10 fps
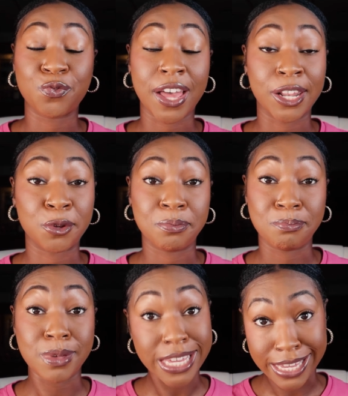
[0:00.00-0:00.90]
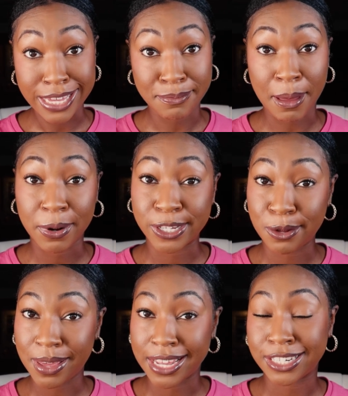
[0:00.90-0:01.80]
you follow me, my
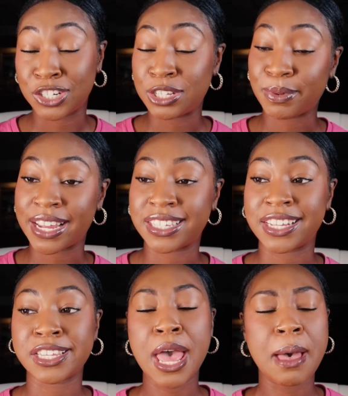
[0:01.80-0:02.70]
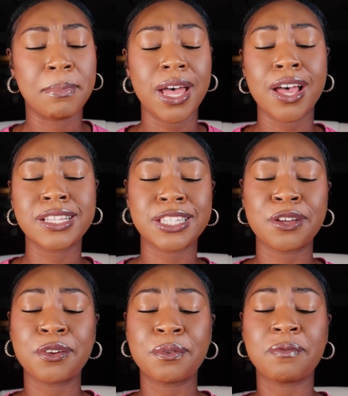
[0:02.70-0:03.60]
personal page is She's Priceless, but
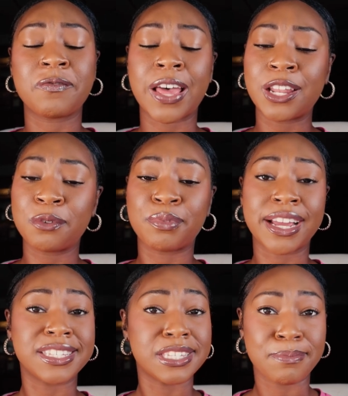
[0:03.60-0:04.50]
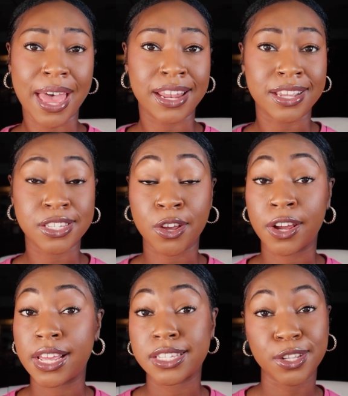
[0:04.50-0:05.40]
also follow Priceless Palace
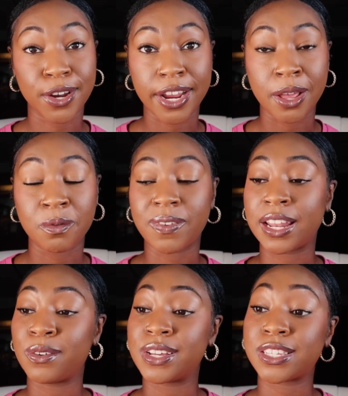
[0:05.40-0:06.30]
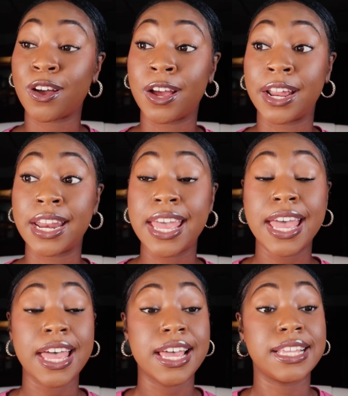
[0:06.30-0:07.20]
on Instagram, follow us on
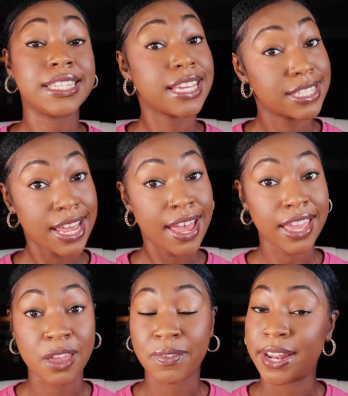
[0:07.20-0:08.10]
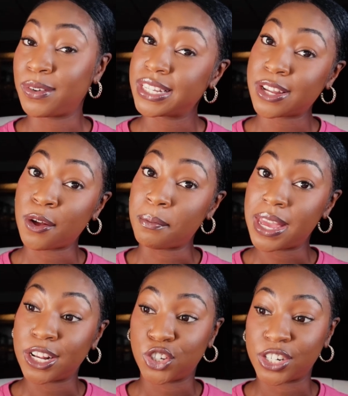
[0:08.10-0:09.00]
TikTok, and follow us on
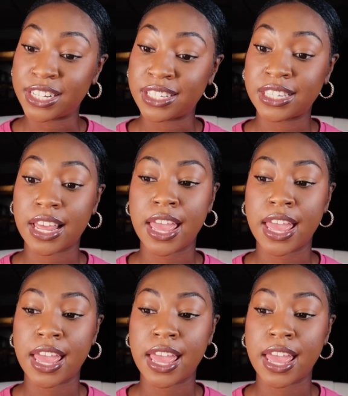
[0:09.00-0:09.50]
Pinterest